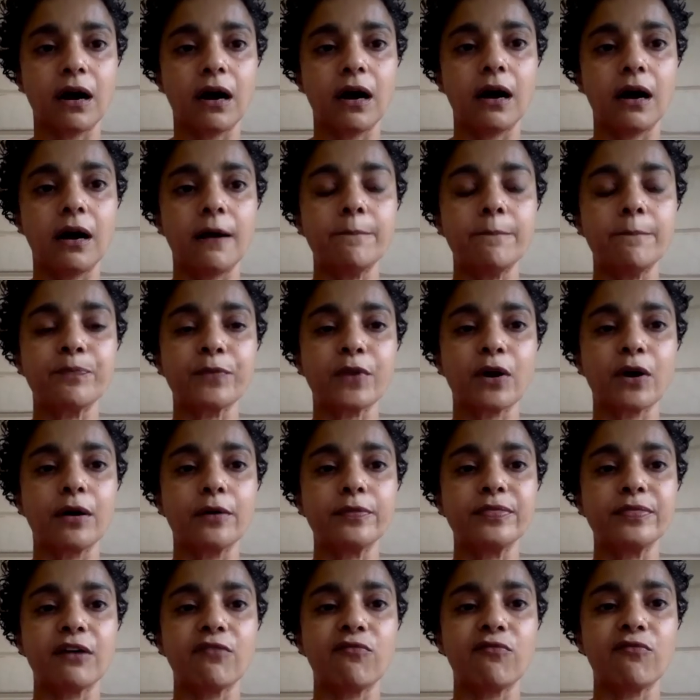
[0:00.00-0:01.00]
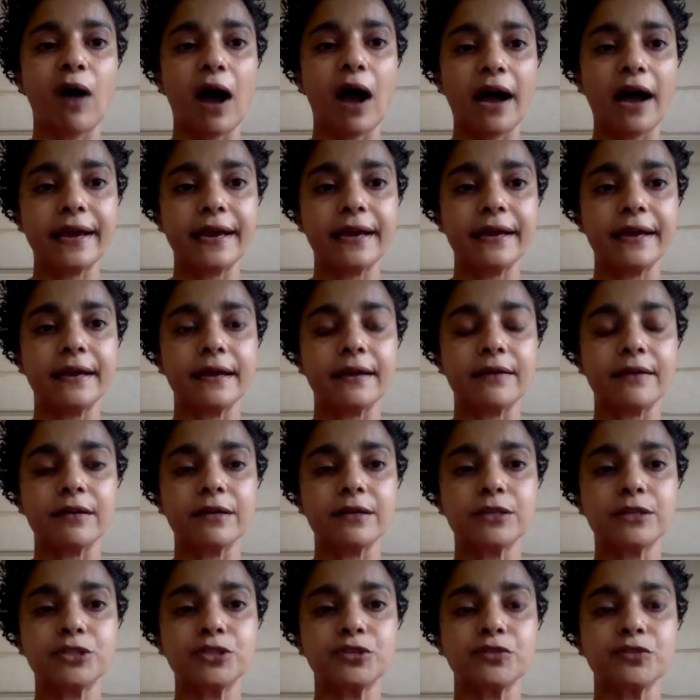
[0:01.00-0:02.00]
the why
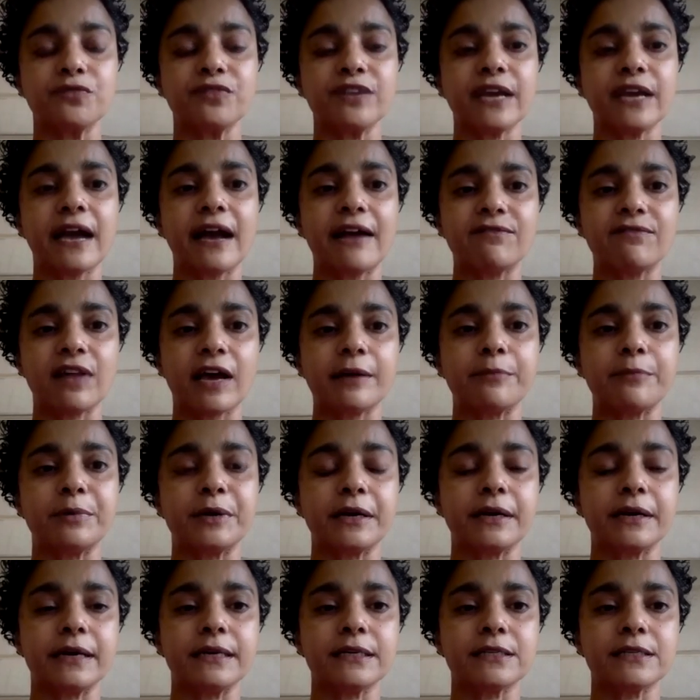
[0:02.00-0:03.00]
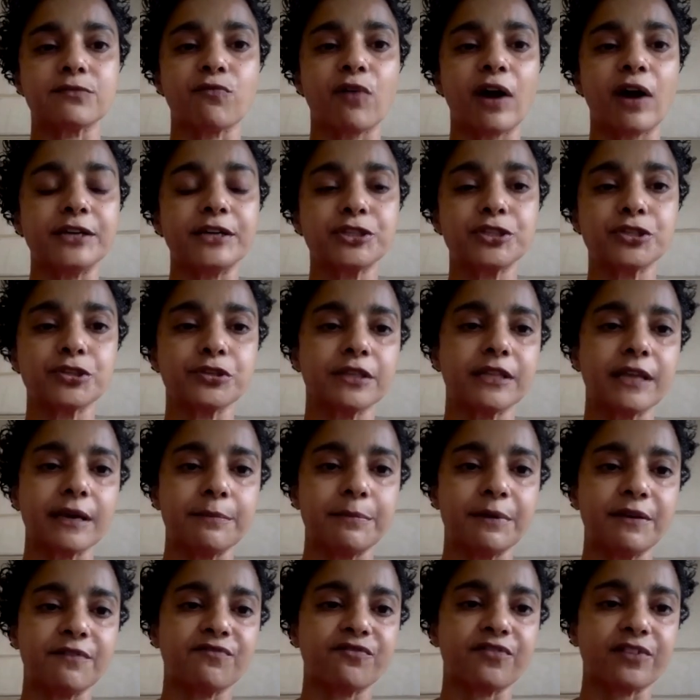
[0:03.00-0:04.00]
should we have libraries, why should they
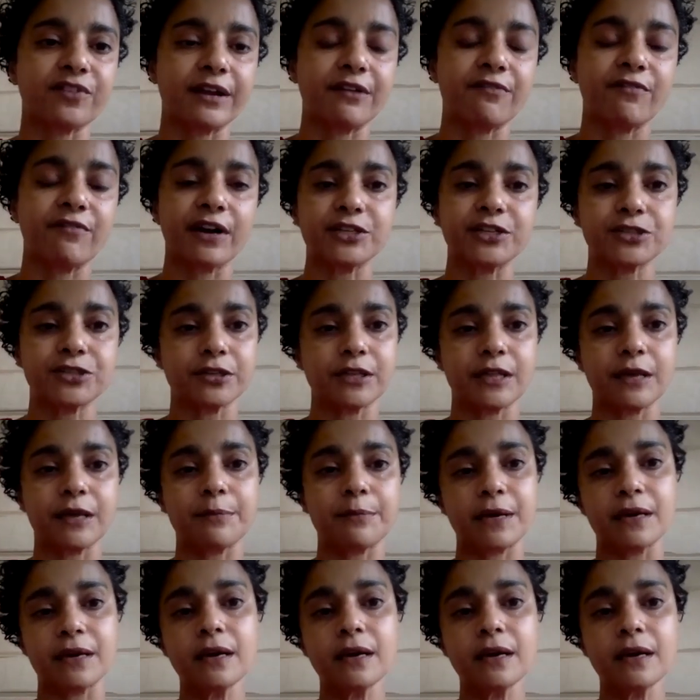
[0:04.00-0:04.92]
be free, why should they be